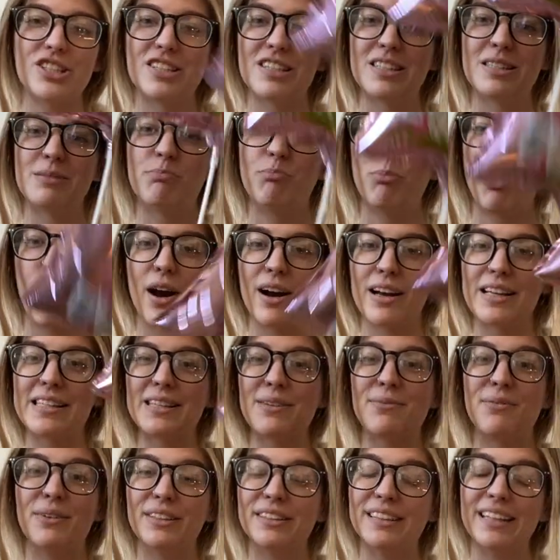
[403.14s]
just bonks
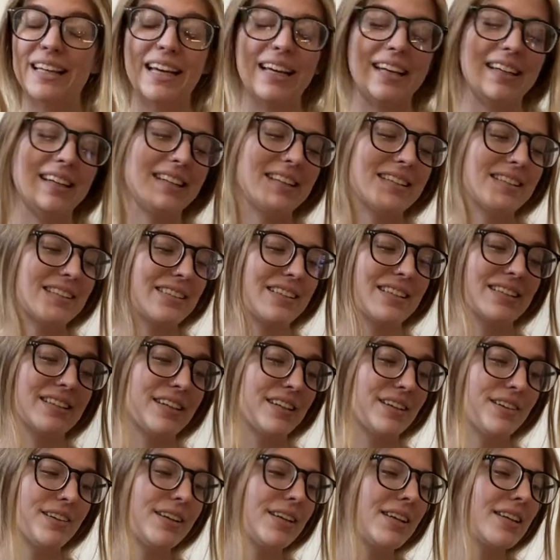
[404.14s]
them on the head. It's
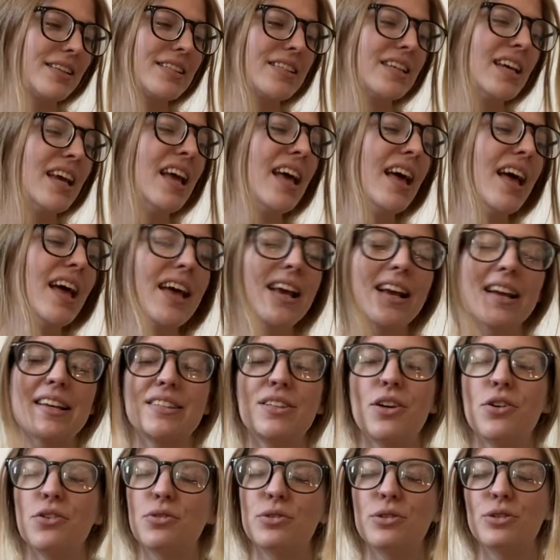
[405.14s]
hilarious because
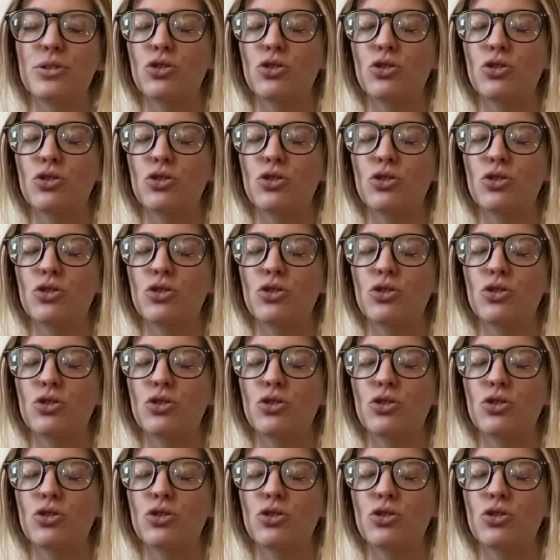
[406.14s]
Coco and